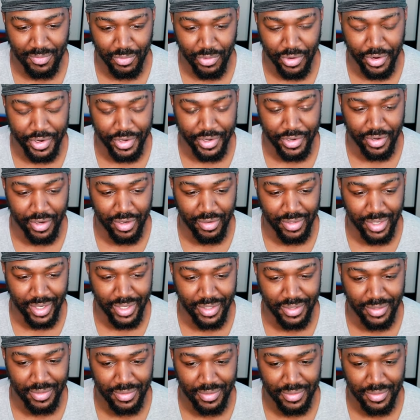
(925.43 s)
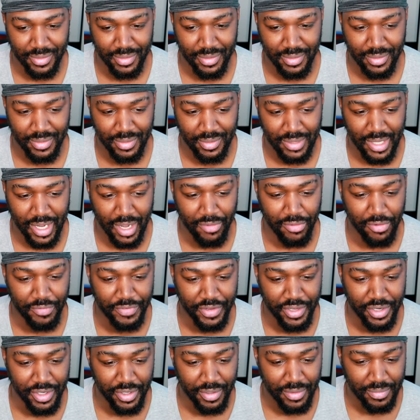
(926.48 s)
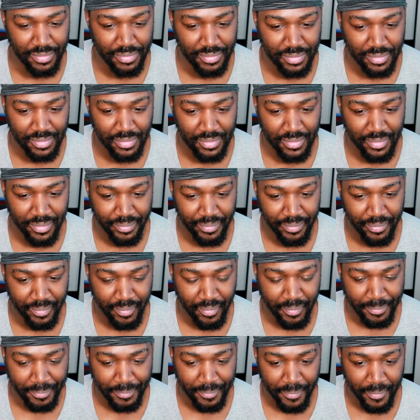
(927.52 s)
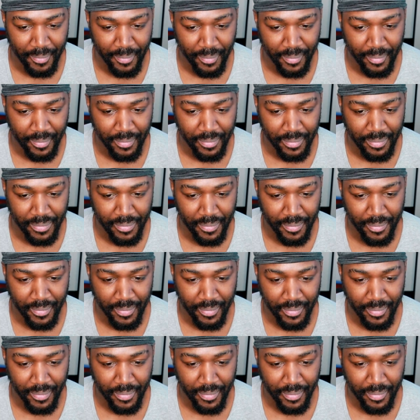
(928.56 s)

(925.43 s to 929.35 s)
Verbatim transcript: Water Girl, right? Aquafina. A seventh star.